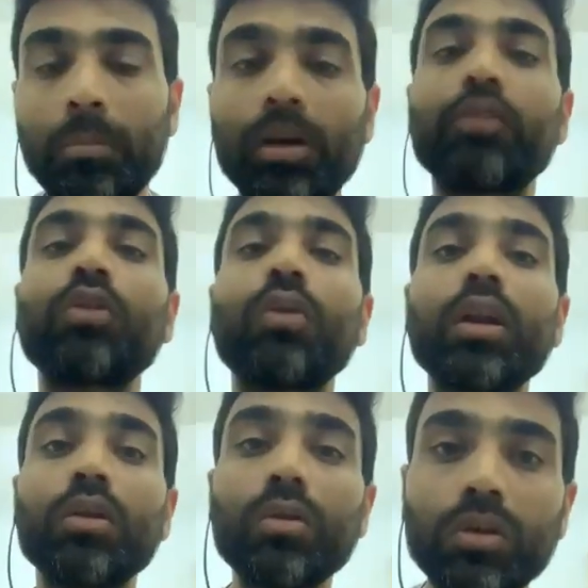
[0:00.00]
But if you
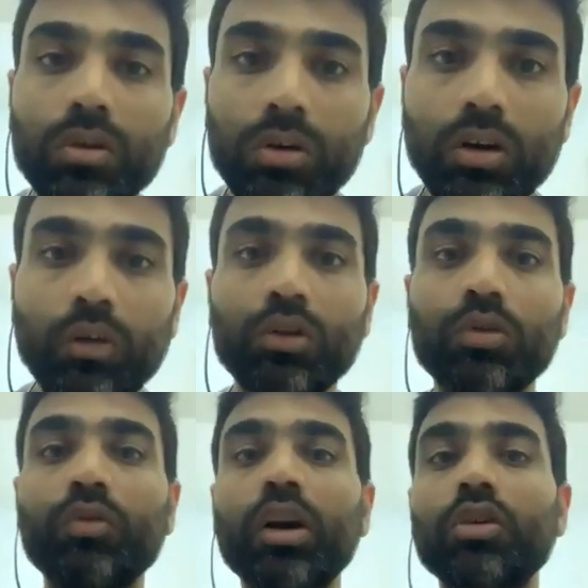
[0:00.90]
want to look good or
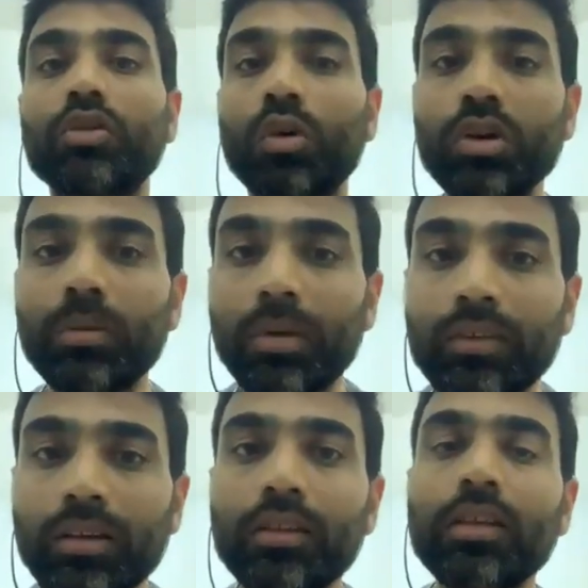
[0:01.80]
you want to tone your
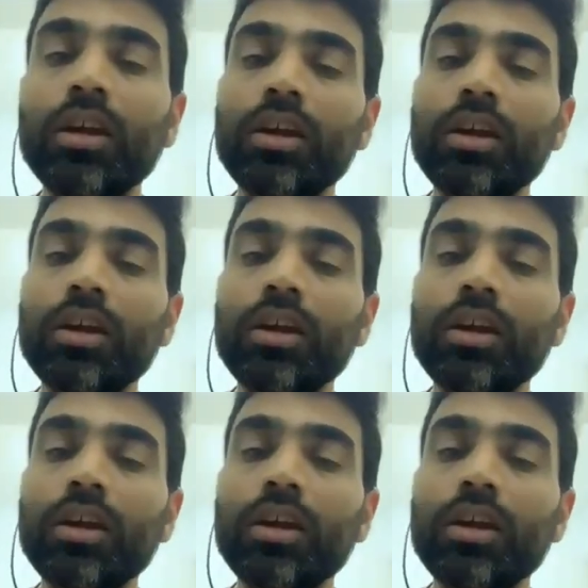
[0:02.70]
muscles,